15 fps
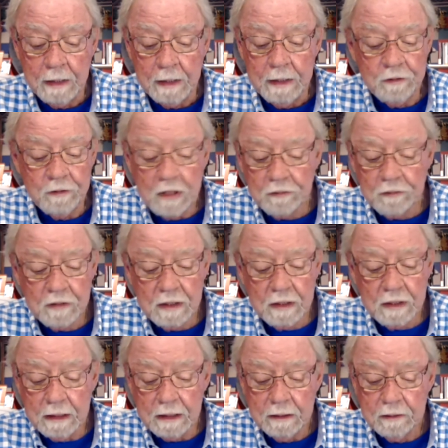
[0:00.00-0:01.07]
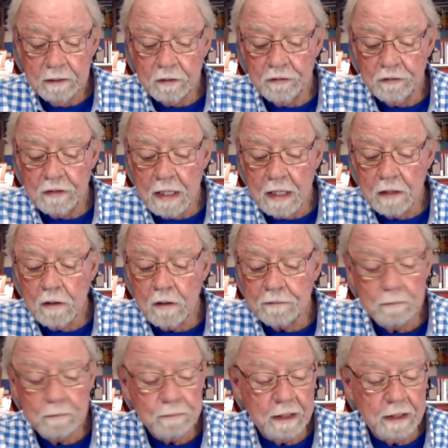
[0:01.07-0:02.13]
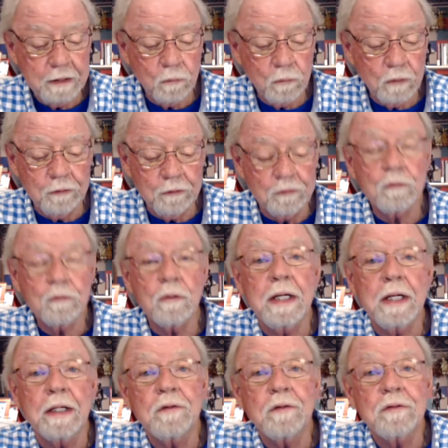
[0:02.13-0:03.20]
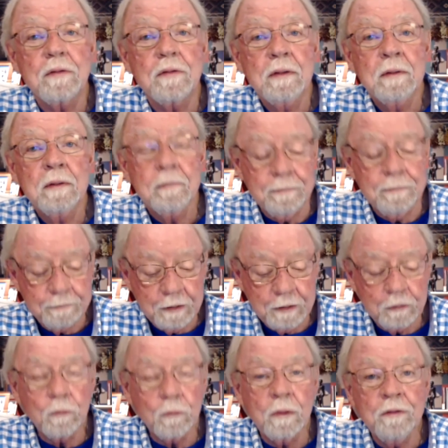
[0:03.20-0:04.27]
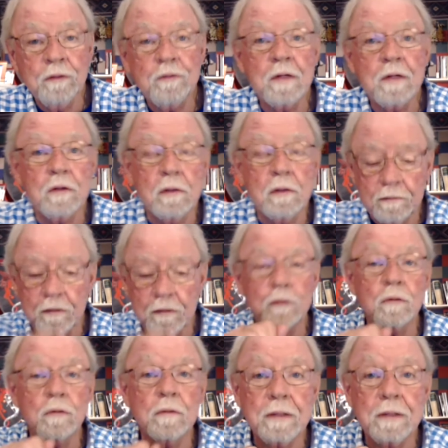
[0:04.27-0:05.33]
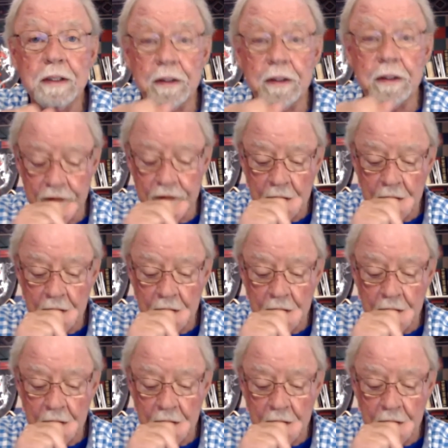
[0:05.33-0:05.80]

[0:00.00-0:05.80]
Destiny does not often play to one's strengths, but to one's vulnerabilities.